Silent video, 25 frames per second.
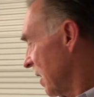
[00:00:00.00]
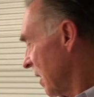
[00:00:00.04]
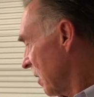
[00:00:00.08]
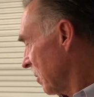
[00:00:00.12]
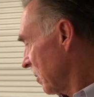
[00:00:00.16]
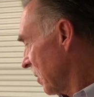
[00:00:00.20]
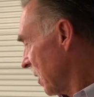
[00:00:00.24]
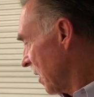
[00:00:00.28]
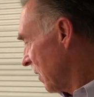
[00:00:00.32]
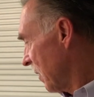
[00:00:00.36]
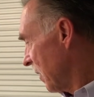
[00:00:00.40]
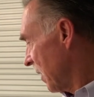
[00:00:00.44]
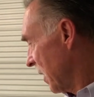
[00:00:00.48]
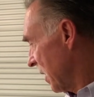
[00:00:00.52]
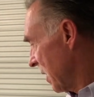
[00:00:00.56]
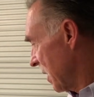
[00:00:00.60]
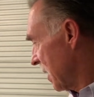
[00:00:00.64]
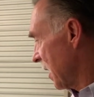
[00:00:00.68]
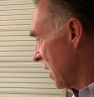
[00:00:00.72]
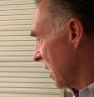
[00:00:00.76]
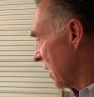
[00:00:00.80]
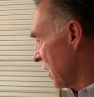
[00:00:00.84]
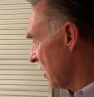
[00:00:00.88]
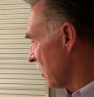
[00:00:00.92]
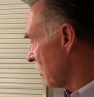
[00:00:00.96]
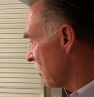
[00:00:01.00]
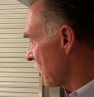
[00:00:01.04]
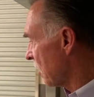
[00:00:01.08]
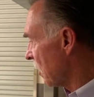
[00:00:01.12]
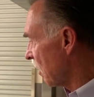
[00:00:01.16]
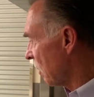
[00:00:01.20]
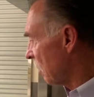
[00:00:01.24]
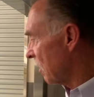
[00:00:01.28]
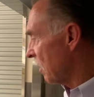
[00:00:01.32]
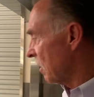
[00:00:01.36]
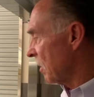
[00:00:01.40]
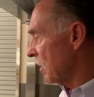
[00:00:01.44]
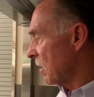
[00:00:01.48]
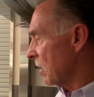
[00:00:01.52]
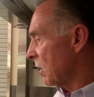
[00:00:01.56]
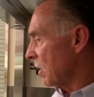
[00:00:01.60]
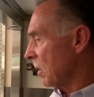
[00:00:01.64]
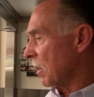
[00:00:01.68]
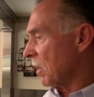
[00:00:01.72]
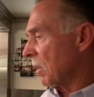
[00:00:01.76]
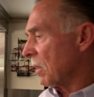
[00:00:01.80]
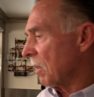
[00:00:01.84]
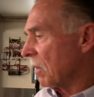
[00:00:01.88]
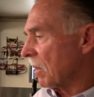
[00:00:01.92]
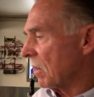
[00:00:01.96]
I'm getting ready to take this one over
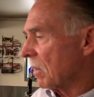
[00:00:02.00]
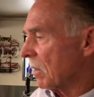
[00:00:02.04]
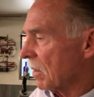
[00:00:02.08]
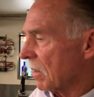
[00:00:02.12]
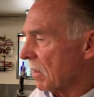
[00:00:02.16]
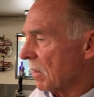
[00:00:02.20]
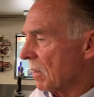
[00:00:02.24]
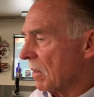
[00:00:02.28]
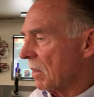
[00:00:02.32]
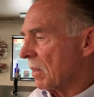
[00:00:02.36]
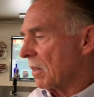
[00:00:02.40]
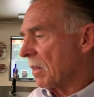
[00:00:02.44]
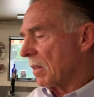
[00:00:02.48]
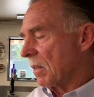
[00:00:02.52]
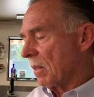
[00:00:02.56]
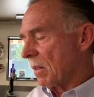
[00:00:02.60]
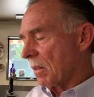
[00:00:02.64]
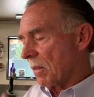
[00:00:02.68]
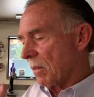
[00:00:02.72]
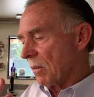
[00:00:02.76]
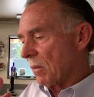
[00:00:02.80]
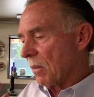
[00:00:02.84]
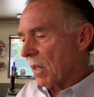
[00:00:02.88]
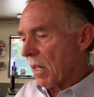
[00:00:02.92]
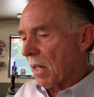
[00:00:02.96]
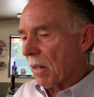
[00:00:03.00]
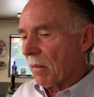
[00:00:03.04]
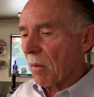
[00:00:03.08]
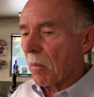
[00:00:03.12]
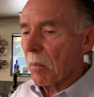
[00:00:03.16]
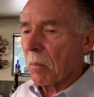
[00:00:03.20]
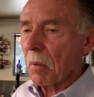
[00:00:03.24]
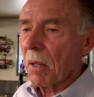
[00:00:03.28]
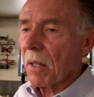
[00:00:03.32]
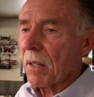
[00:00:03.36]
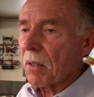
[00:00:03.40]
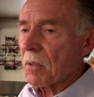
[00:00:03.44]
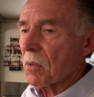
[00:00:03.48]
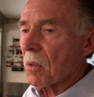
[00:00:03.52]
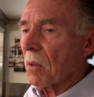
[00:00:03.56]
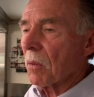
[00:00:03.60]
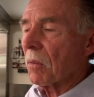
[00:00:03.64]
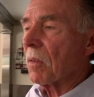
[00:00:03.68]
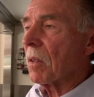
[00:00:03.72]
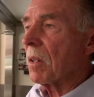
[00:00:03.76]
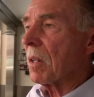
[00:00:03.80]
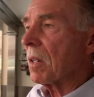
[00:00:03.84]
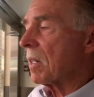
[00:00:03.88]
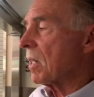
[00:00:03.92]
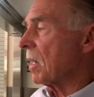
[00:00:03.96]
to. We have a place
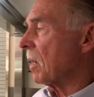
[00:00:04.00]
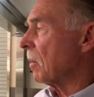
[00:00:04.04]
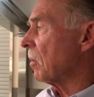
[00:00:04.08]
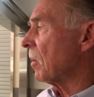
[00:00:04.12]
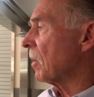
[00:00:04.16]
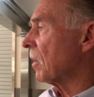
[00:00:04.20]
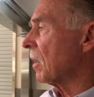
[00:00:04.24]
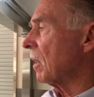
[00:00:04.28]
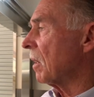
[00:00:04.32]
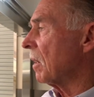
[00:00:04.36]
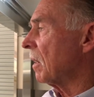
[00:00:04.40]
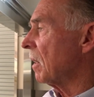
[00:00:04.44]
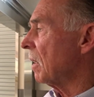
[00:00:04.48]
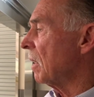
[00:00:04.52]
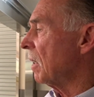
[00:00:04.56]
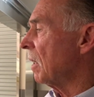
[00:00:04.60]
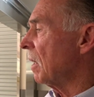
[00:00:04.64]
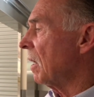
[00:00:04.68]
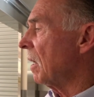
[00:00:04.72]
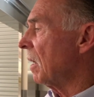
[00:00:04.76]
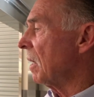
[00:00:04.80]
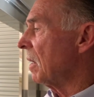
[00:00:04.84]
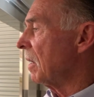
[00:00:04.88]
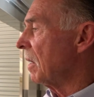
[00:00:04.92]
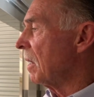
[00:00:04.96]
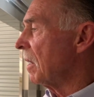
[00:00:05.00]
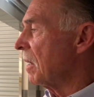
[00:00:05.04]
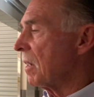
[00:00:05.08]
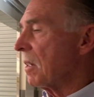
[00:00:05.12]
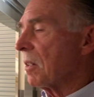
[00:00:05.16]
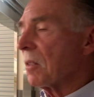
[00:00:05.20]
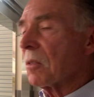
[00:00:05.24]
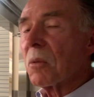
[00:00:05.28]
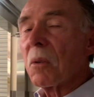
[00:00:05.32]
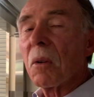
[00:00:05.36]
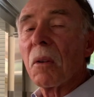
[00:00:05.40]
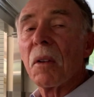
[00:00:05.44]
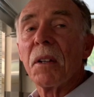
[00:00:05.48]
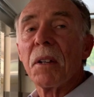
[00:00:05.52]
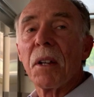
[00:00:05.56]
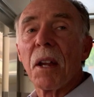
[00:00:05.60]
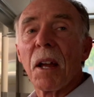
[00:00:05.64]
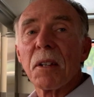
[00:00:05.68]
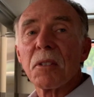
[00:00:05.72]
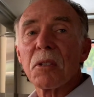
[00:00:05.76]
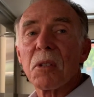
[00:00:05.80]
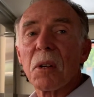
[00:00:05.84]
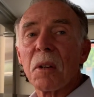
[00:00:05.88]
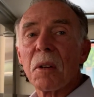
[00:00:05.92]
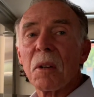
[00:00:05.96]
over in Templeton, and uh, really
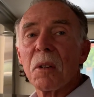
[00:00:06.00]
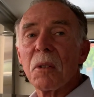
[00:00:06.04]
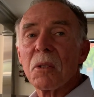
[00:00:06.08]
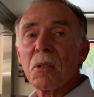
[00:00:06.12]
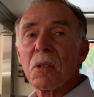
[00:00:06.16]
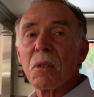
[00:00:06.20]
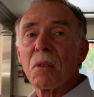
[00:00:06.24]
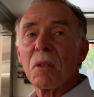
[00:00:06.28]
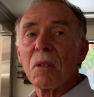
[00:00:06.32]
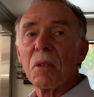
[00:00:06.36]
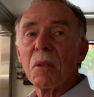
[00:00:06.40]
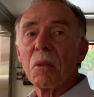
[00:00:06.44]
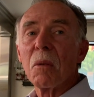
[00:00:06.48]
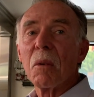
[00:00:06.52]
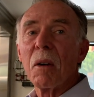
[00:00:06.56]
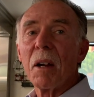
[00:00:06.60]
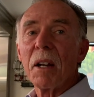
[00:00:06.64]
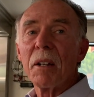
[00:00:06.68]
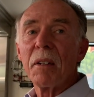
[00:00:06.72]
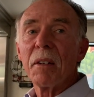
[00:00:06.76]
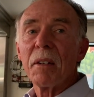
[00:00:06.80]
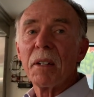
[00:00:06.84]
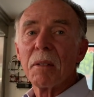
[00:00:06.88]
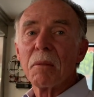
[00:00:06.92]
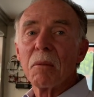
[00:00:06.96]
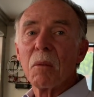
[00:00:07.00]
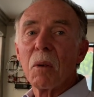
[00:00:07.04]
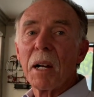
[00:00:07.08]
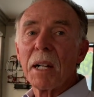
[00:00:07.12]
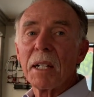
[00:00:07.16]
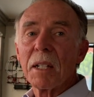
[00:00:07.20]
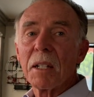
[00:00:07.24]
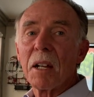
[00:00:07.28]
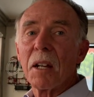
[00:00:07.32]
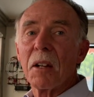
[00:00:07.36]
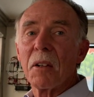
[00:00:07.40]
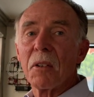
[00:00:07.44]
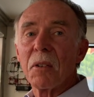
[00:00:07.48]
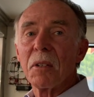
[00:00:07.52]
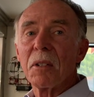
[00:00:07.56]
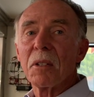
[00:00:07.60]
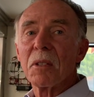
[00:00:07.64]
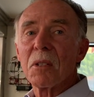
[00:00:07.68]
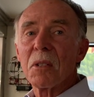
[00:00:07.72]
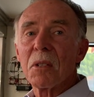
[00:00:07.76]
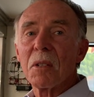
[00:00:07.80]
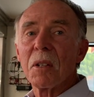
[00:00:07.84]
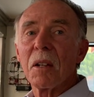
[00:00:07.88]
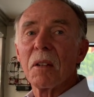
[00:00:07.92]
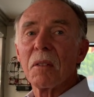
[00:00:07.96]
nice to cruise through the wine wine country and
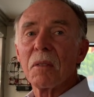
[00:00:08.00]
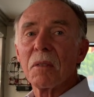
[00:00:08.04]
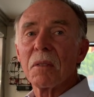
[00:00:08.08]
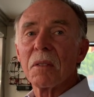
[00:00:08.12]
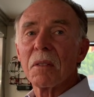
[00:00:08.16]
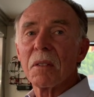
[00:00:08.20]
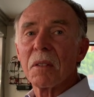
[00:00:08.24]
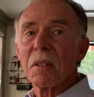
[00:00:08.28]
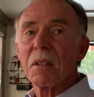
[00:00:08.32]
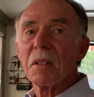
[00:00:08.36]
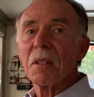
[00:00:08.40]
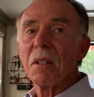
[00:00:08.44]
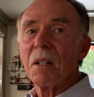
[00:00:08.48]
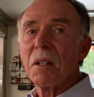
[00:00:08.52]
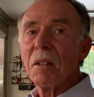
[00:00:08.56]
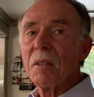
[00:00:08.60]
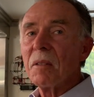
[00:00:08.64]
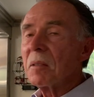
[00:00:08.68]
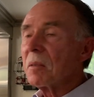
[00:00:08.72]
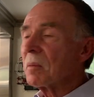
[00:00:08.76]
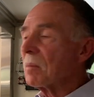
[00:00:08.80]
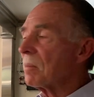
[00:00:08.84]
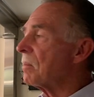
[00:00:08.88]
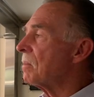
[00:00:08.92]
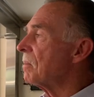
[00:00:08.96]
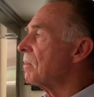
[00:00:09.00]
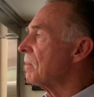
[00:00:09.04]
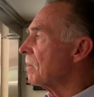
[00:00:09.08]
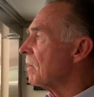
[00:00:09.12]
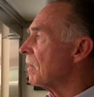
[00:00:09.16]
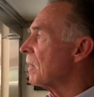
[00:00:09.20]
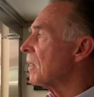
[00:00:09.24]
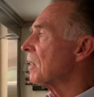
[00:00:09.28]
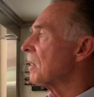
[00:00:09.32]
stuff. Oh, I'm sure. You know. Yeah.